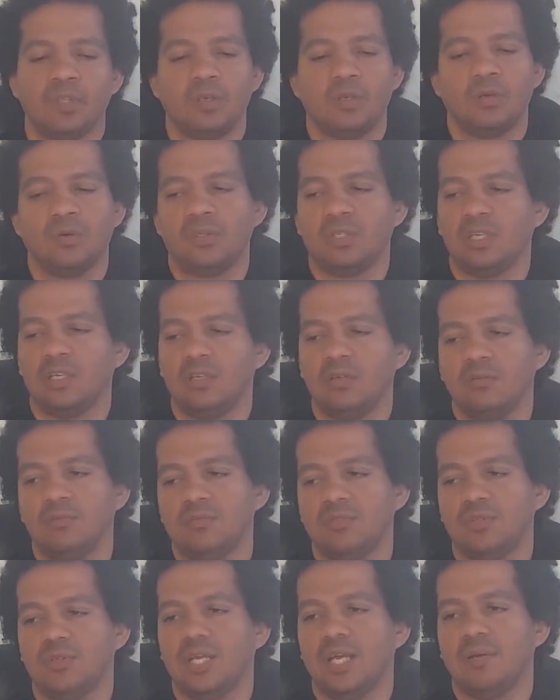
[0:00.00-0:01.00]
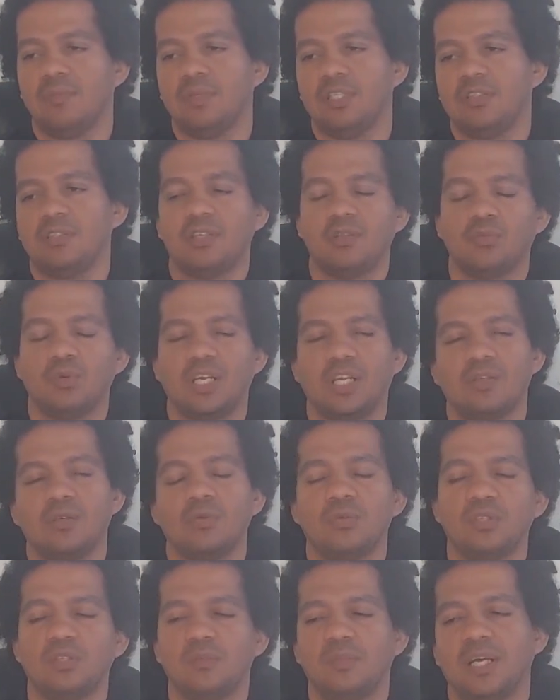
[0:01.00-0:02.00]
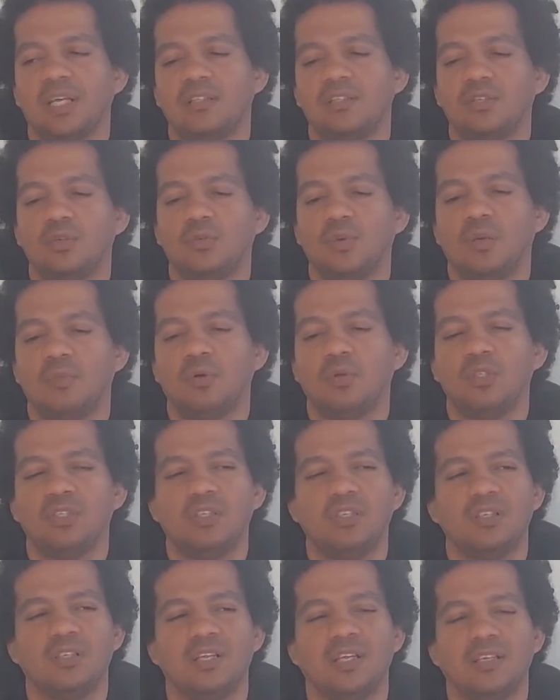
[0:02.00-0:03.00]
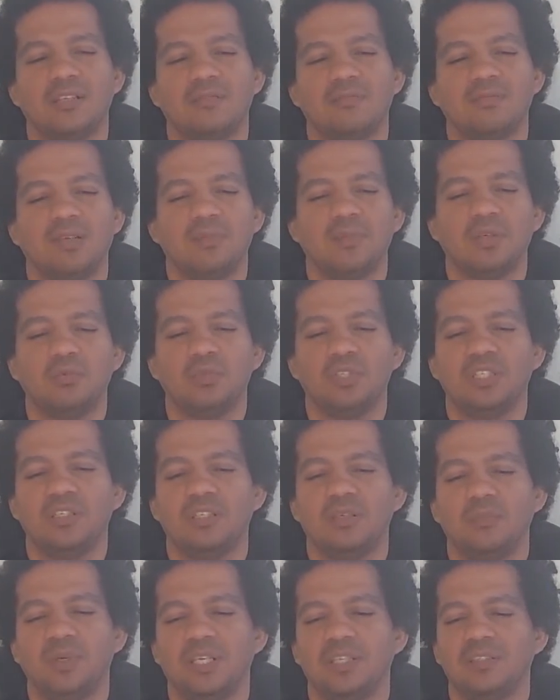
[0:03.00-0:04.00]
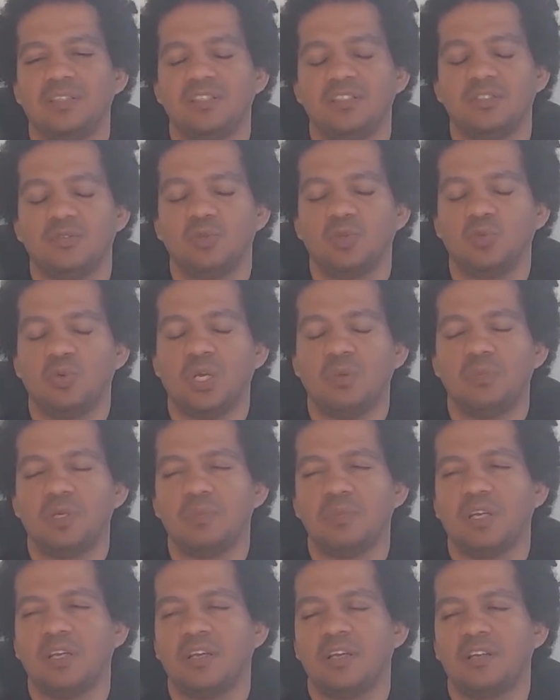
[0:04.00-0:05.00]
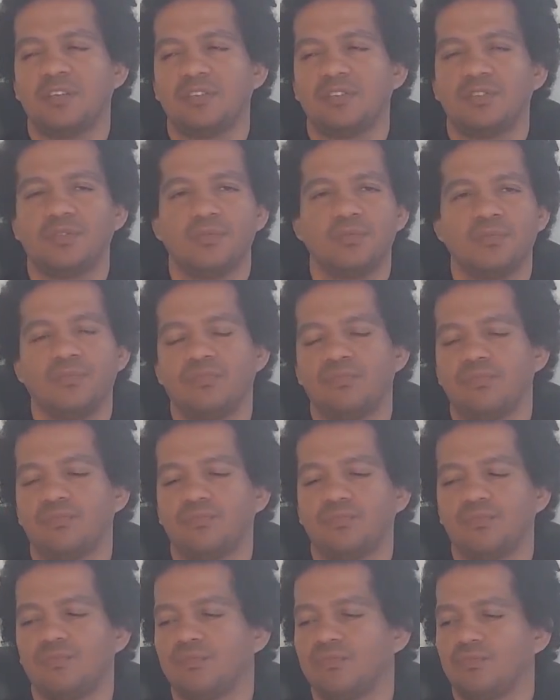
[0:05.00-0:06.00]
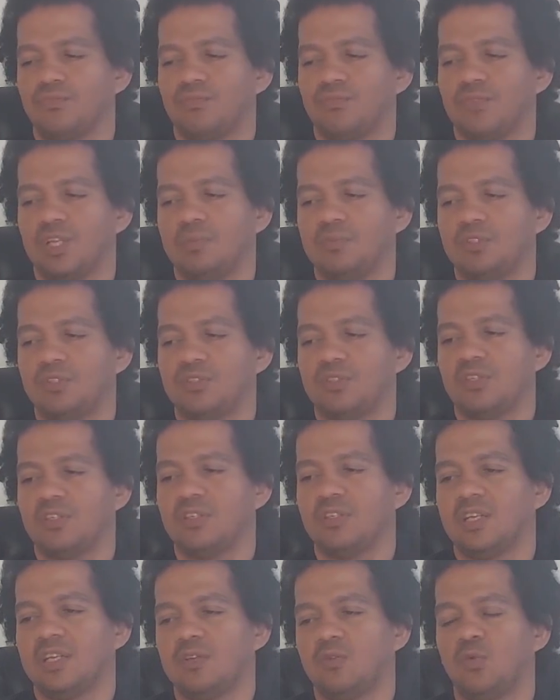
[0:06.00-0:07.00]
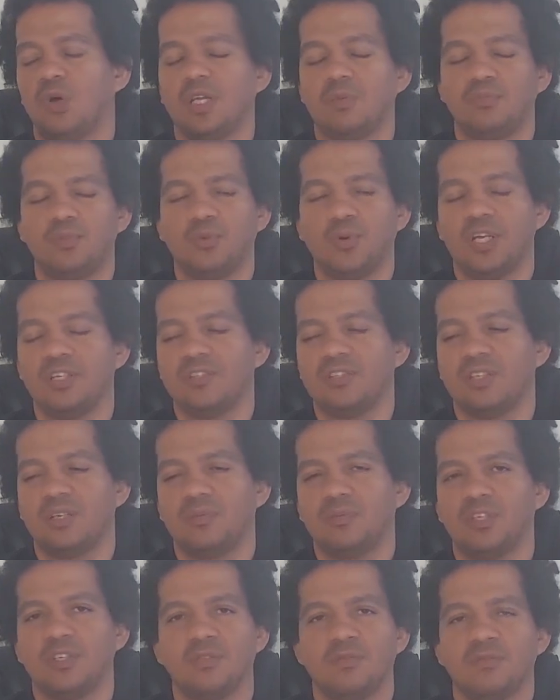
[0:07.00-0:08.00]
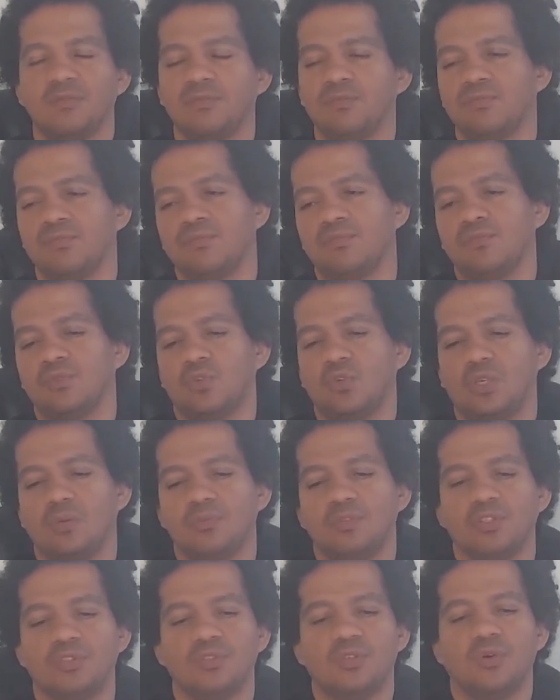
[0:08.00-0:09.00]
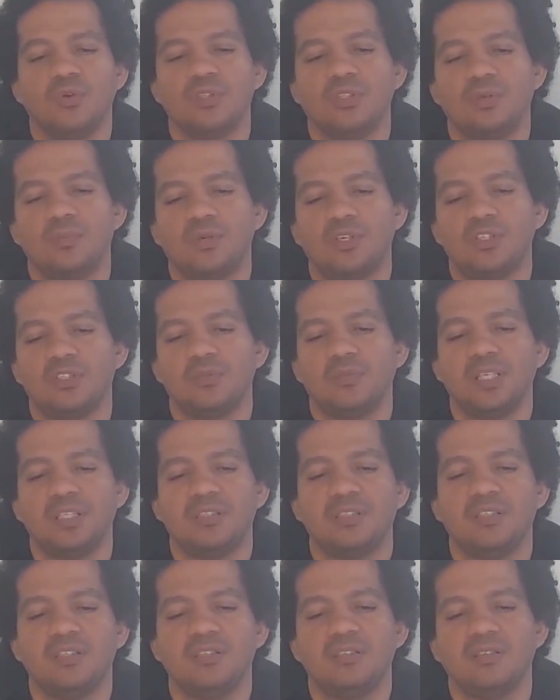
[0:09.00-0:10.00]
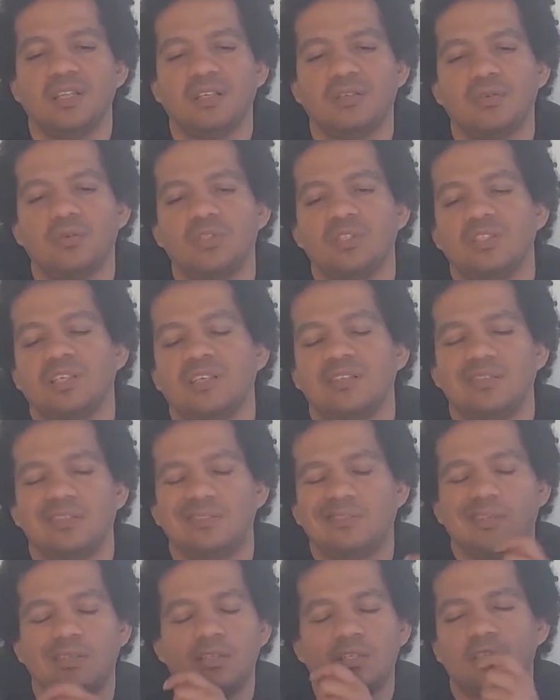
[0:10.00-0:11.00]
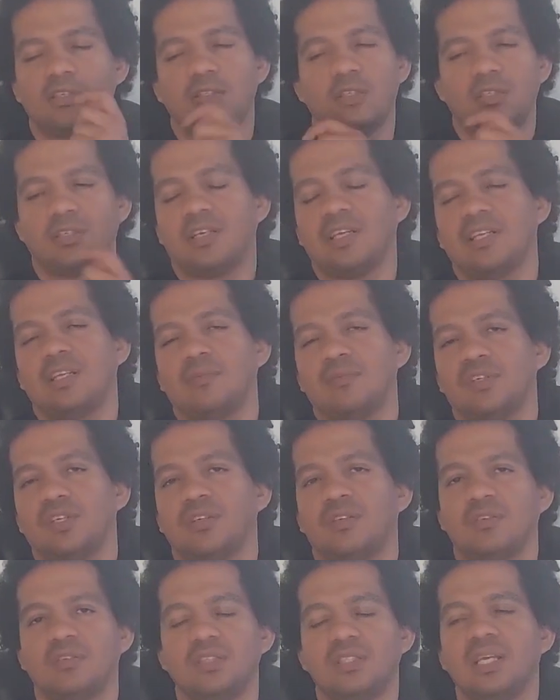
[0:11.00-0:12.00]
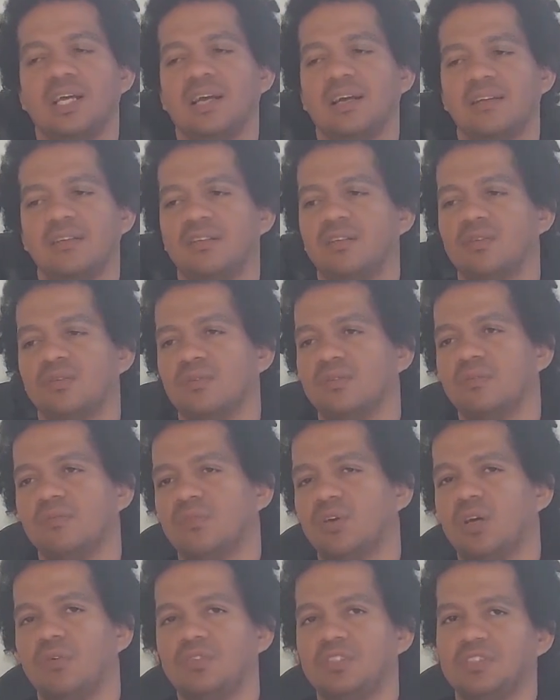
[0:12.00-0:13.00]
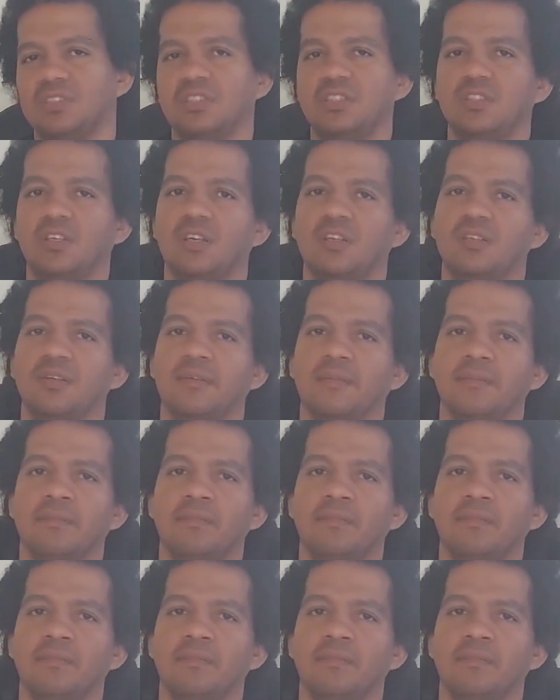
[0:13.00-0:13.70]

okay, so that means that when I go to the bathroom, I'm only gonna like, I'm not really gonna pay attention with wiping my ass. I'm just gonna like wipe twice and I'm done. Or I'm just going to brush my teeth, like only like this and, and I'm done. Yeah, no, obviously not.